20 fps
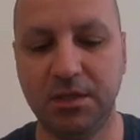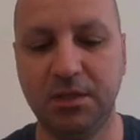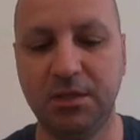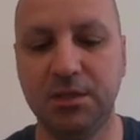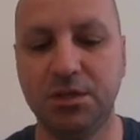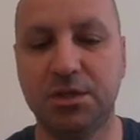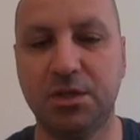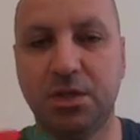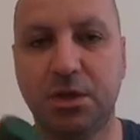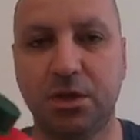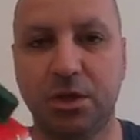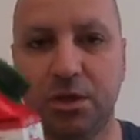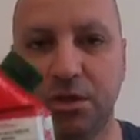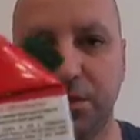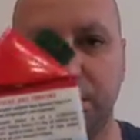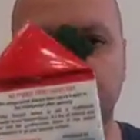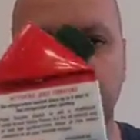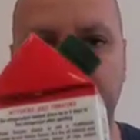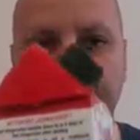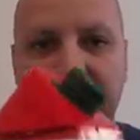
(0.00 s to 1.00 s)
in this
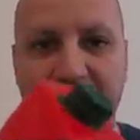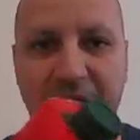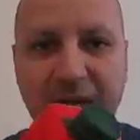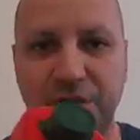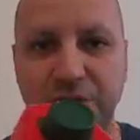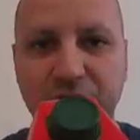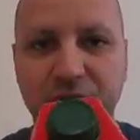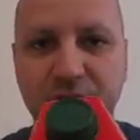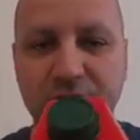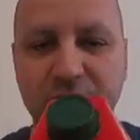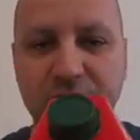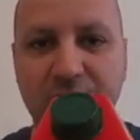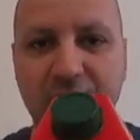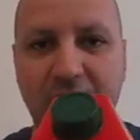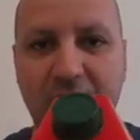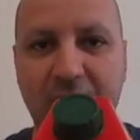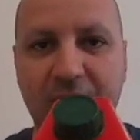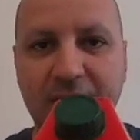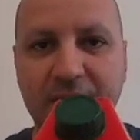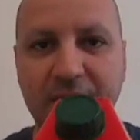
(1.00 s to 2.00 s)
carton box. It's
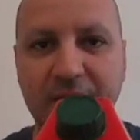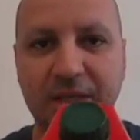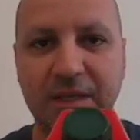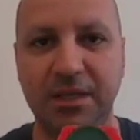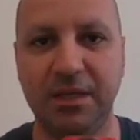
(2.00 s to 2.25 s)
not